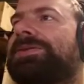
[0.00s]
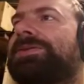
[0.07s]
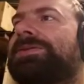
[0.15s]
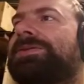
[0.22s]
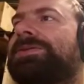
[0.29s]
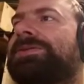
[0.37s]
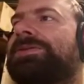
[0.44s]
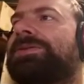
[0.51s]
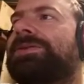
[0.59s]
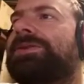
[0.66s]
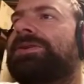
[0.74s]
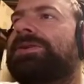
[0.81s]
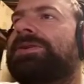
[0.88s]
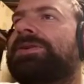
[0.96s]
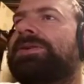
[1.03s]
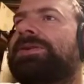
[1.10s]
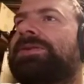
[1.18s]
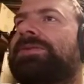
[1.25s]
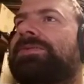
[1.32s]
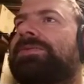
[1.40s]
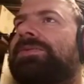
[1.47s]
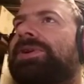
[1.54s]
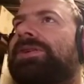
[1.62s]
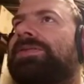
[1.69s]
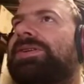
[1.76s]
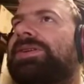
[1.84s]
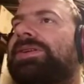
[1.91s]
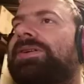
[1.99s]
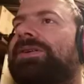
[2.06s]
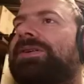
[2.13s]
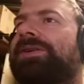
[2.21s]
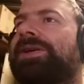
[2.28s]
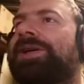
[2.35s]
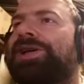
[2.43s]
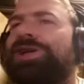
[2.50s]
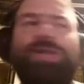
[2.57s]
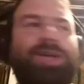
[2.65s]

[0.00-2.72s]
Maybe if I just highlight her. There we go.